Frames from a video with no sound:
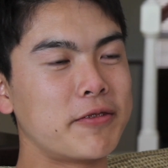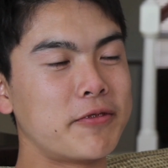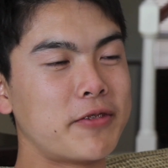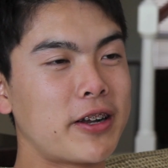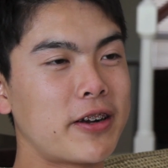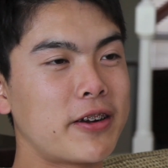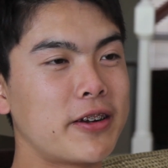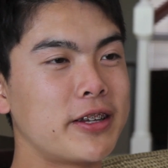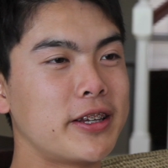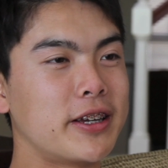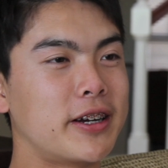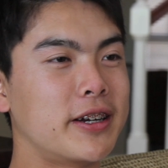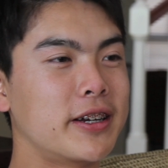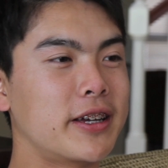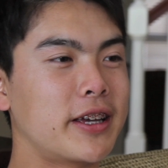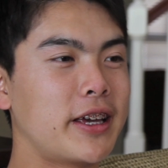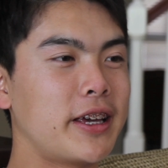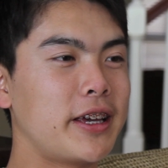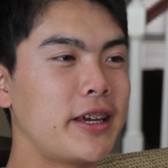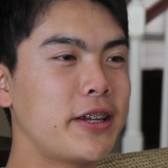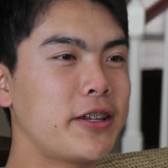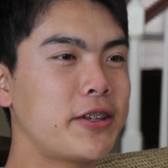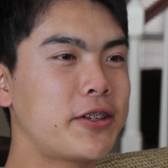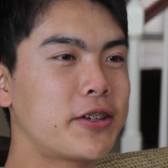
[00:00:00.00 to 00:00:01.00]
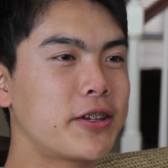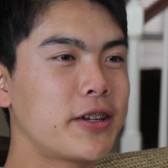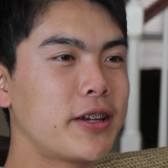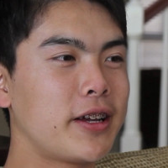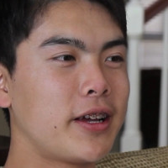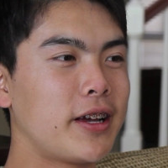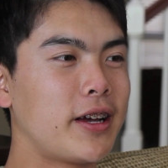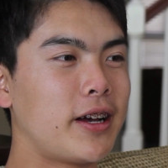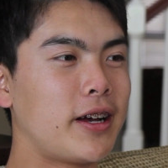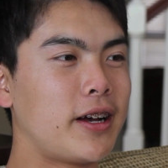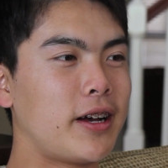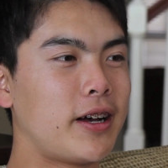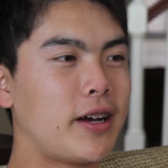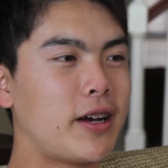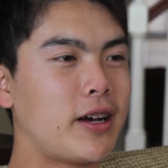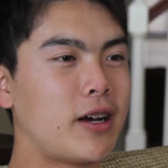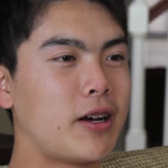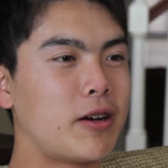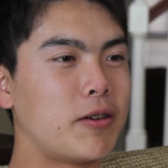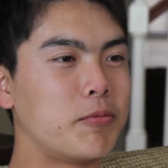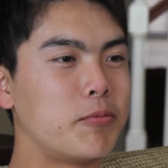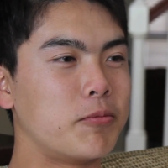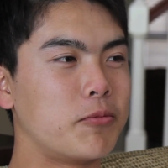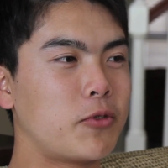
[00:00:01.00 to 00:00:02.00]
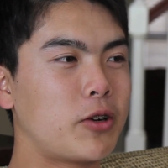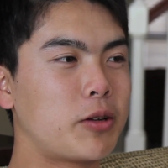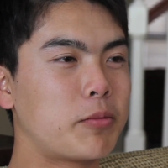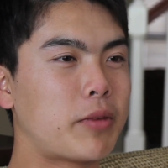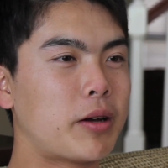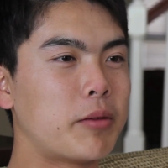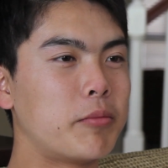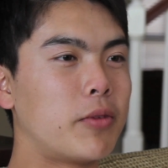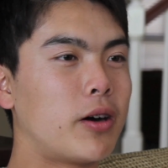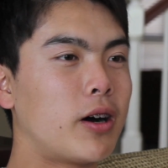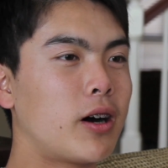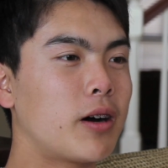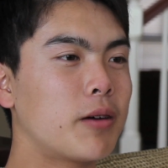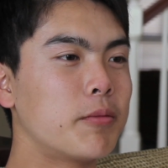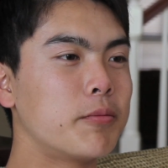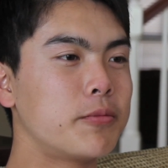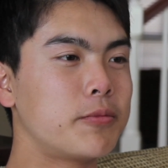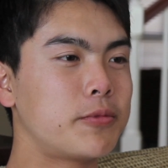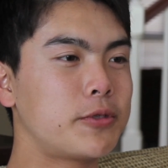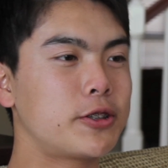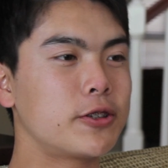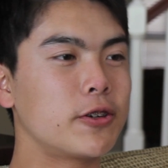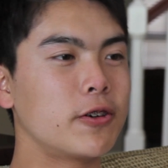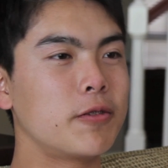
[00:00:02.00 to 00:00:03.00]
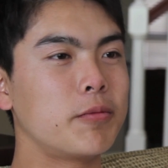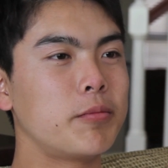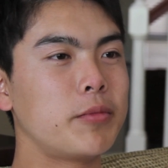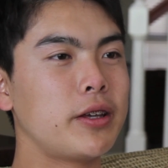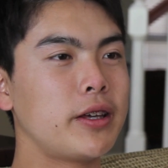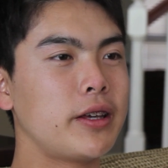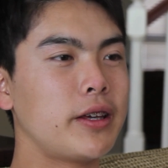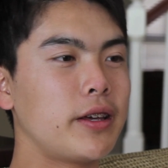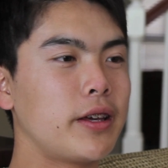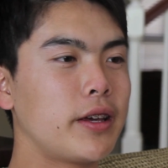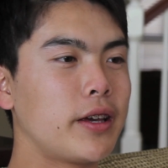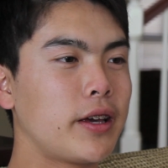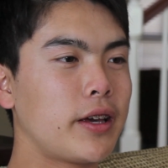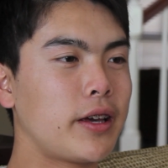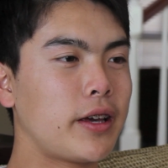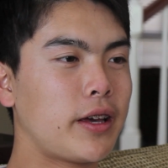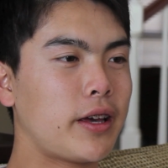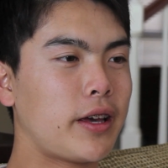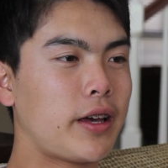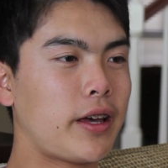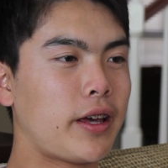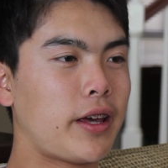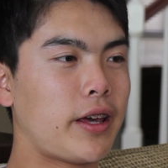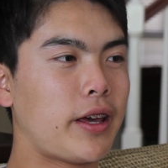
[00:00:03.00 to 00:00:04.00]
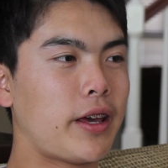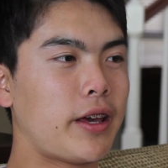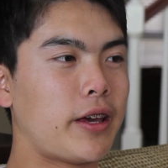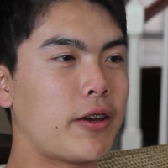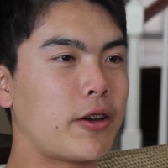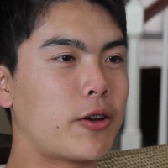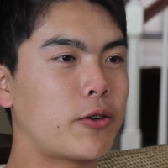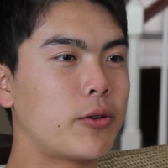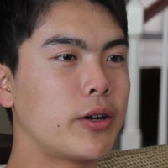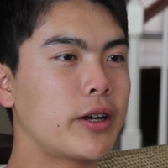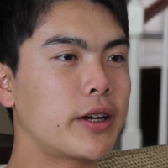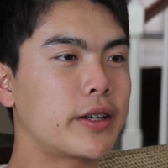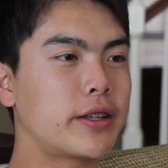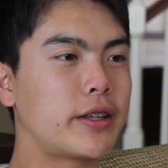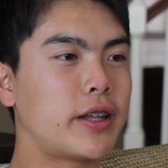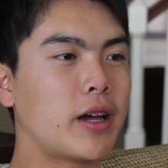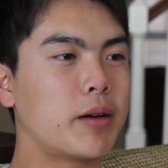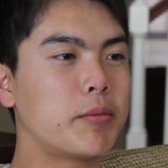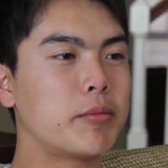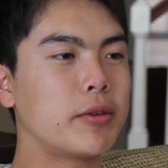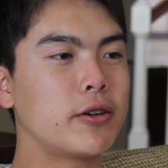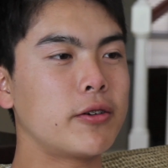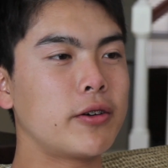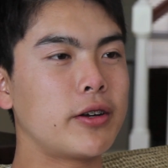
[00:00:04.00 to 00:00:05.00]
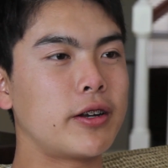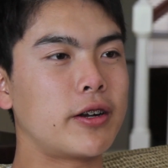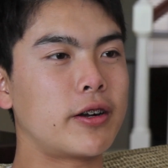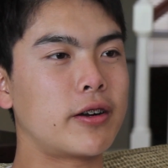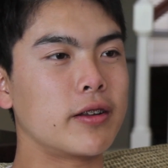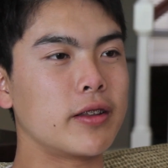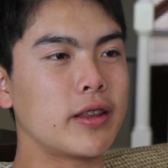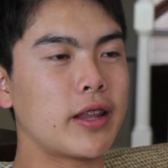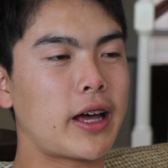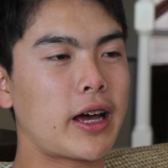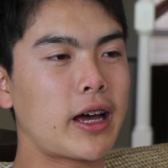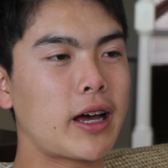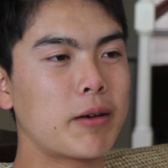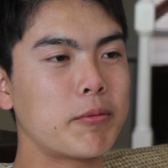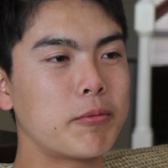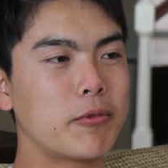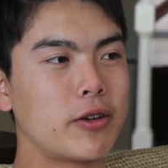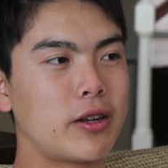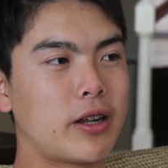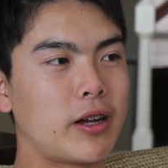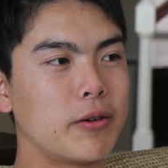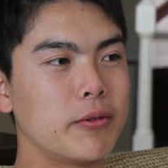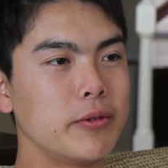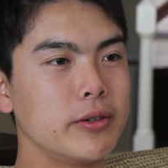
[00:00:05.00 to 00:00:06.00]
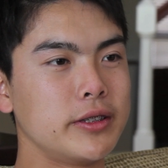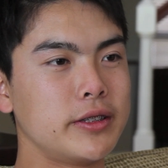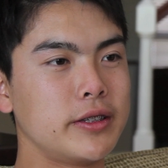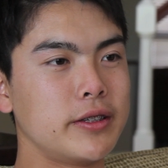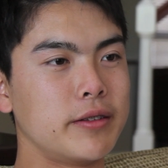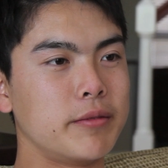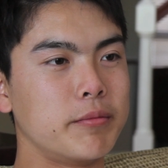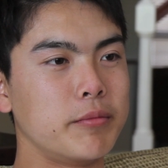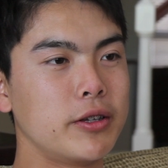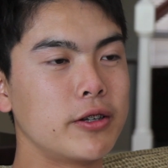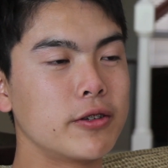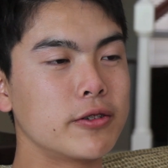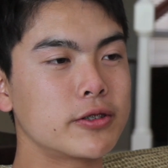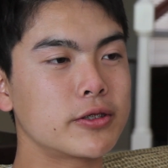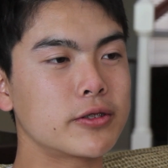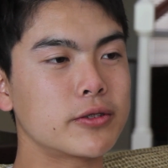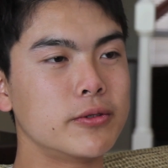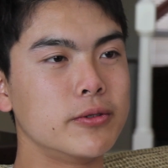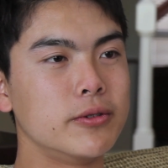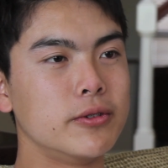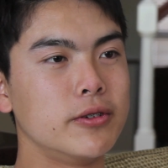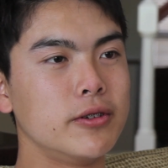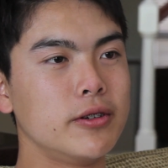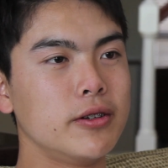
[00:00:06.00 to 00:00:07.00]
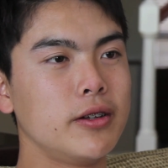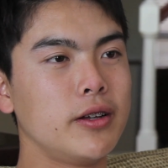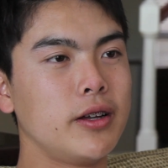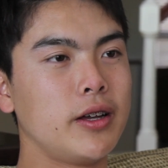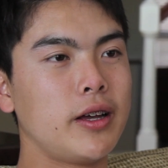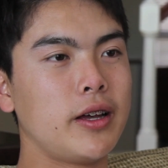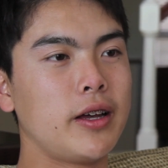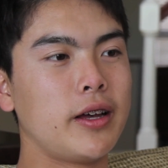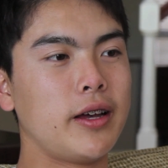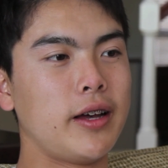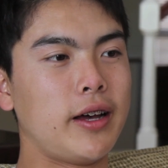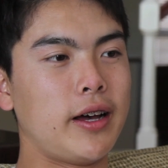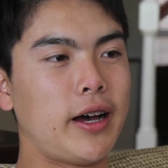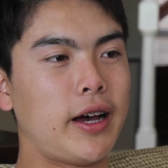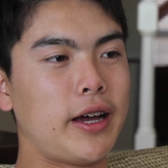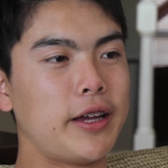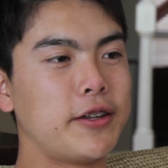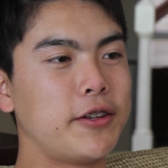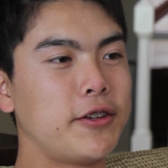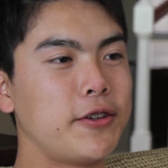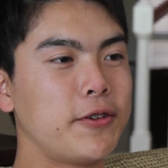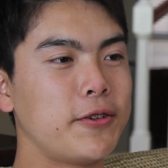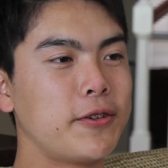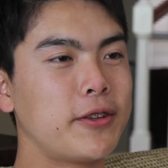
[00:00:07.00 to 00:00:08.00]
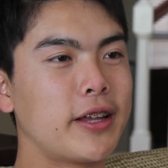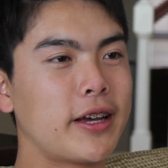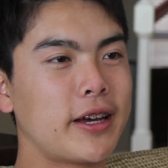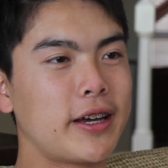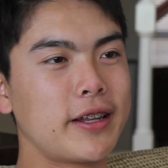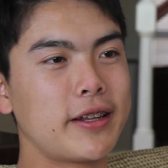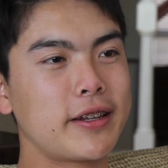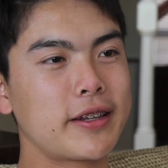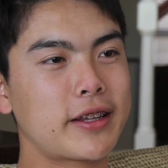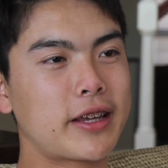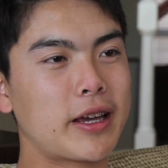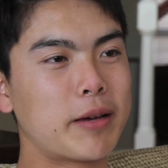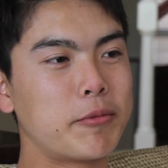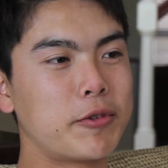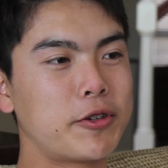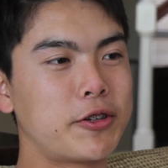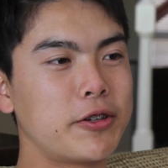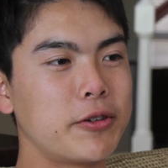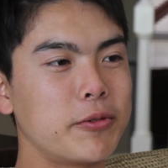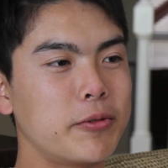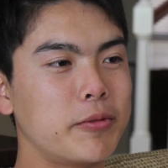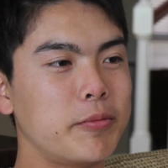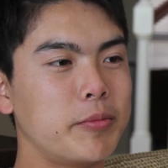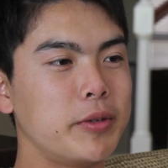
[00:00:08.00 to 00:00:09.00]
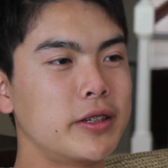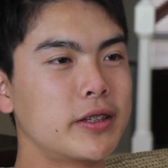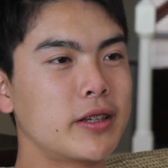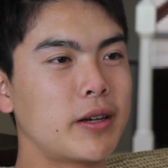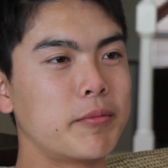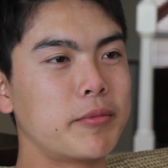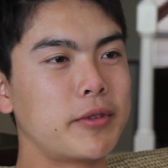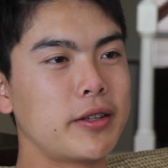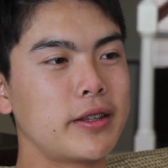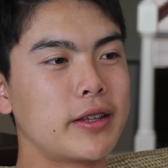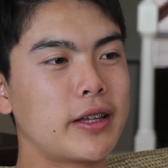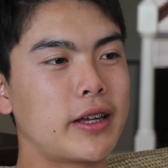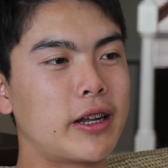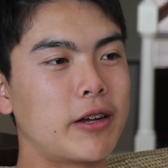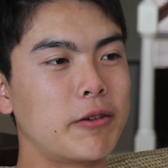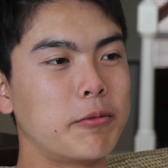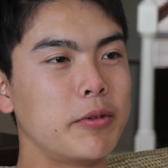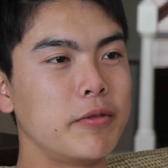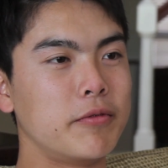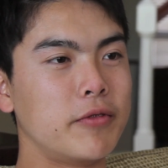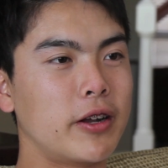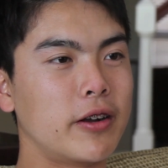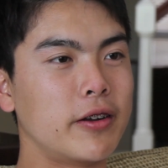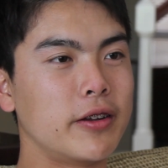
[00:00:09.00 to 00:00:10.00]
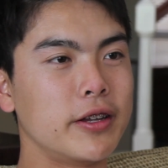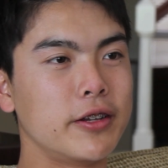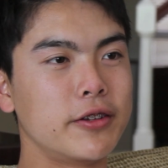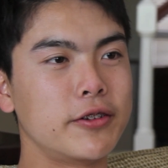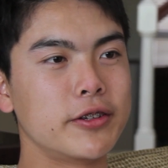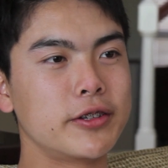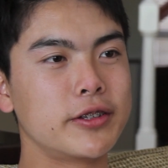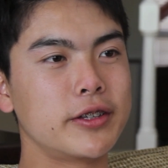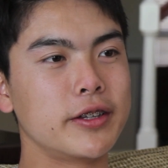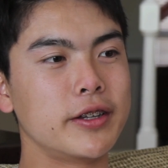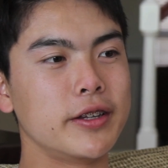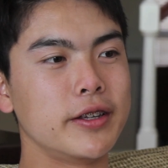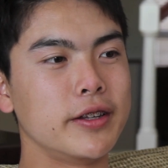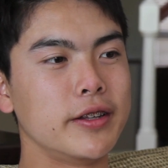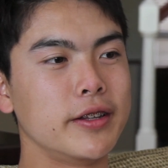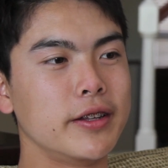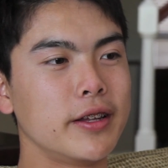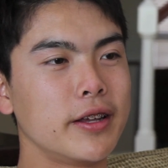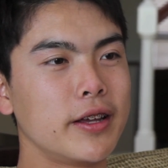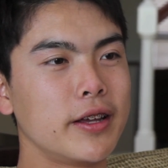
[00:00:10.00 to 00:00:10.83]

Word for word: at a very young age. Um, when my mom showed me a quick demo in her lab when I was in middle school, I knew that chemistry would be something that I would be very interested in.